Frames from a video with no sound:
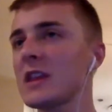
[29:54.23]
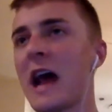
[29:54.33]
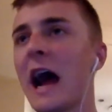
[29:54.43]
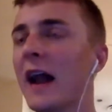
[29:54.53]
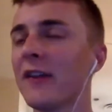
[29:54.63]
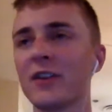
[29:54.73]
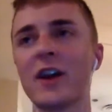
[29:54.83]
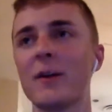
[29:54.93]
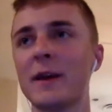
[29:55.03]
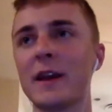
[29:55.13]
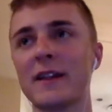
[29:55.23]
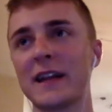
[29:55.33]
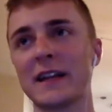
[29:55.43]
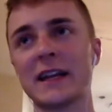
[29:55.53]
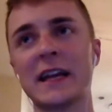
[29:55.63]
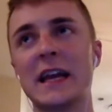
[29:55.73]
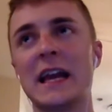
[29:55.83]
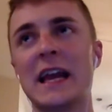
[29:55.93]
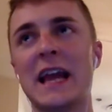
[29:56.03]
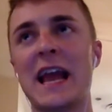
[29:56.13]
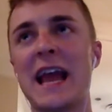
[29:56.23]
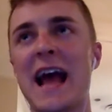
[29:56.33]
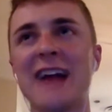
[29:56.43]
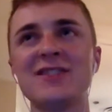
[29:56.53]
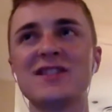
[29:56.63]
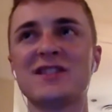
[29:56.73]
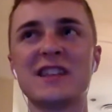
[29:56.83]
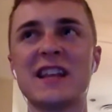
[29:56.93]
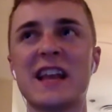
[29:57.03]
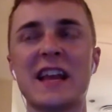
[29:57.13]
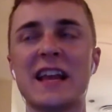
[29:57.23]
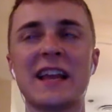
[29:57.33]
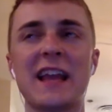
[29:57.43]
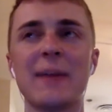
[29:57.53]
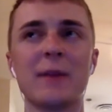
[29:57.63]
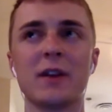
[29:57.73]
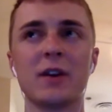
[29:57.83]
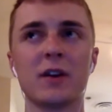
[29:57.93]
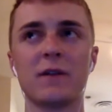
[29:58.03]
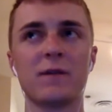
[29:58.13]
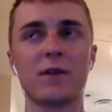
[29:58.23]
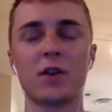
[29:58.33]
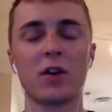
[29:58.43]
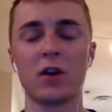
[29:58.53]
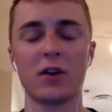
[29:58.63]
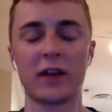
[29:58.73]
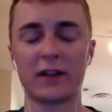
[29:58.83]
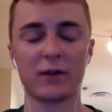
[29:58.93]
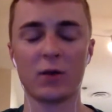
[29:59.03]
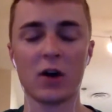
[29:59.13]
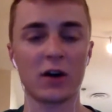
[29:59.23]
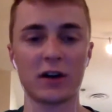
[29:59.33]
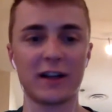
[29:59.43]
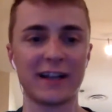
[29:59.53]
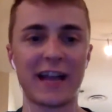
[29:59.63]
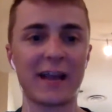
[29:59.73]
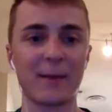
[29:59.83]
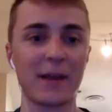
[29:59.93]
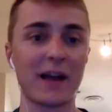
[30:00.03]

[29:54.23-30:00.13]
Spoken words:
I don't know, man. Like, I just see it can't be good for like the water. It can't be.